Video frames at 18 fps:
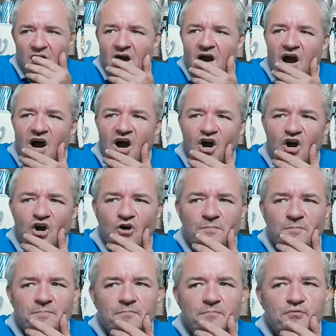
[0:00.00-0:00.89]

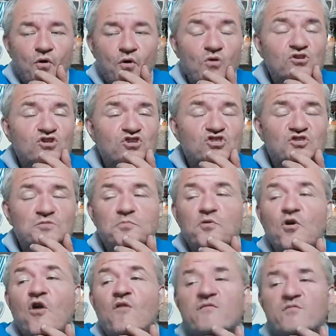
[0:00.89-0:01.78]
Broughton's
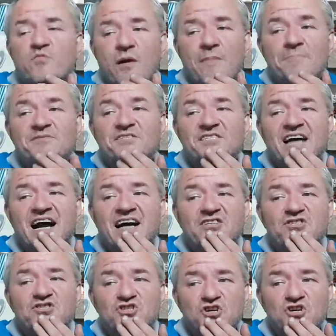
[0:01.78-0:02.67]
Brewery
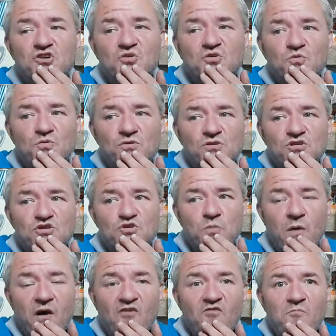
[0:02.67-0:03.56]
website do
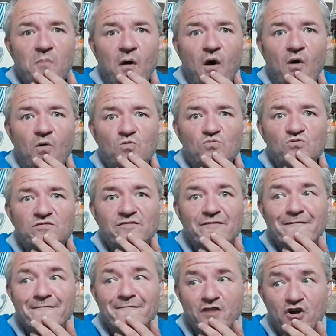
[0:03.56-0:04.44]
12 bottles,
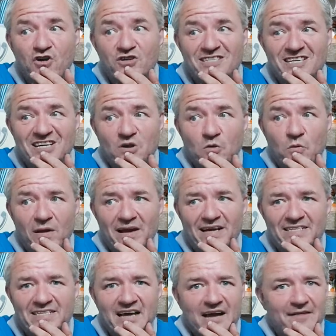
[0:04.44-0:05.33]

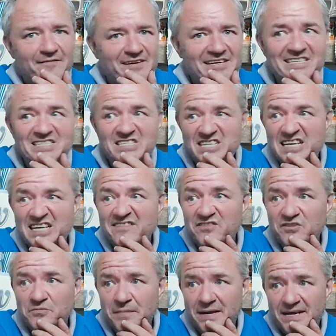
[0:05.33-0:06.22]
£30. I think it's
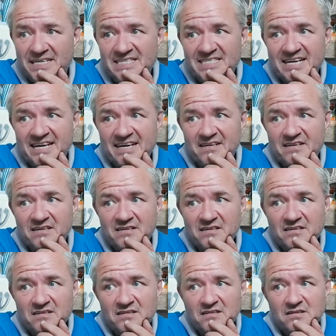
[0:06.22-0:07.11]
delivered, matey.
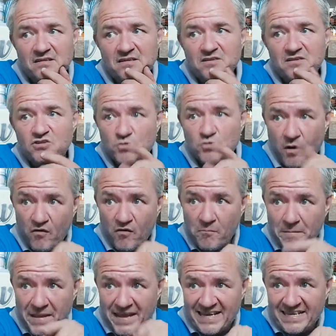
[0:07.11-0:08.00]
12
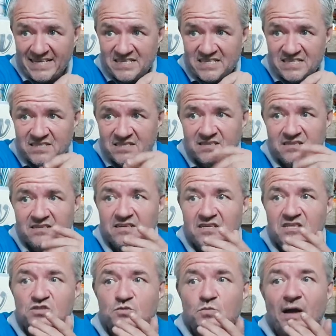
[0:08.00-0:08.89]
mixed
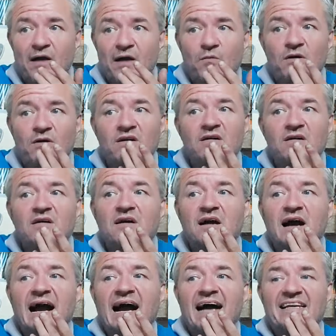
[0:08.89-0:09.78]
as well.
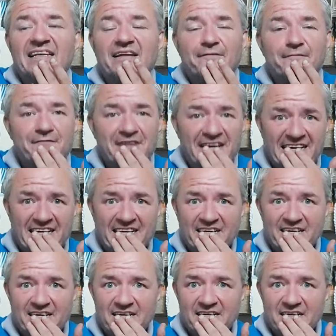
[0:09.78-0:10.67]
And I
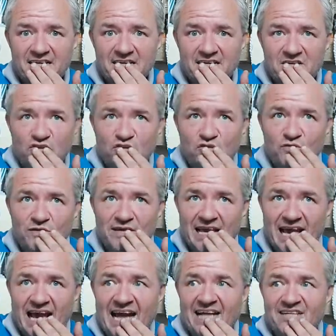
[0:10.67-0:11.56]
think you
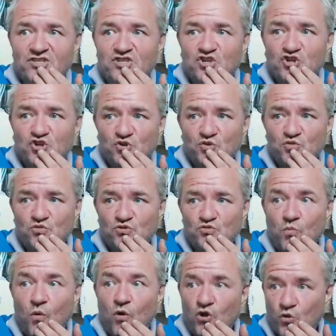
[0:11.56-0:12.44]
can
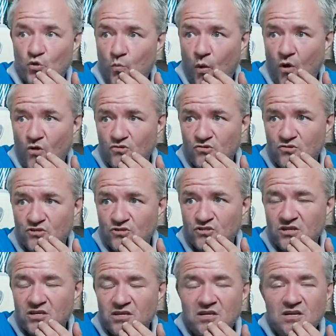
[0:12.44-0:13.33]
choose what you want.
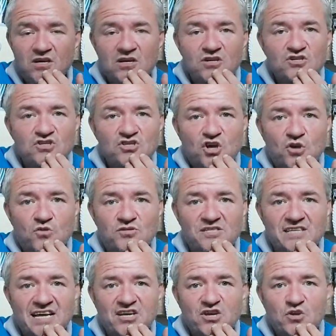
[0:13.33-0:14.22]
So
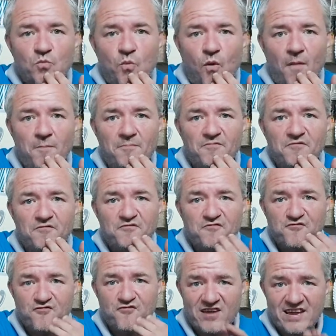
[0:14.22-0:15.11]
say you want
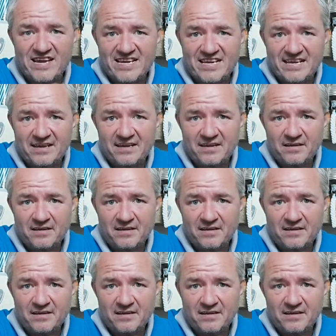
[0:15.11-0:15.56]
3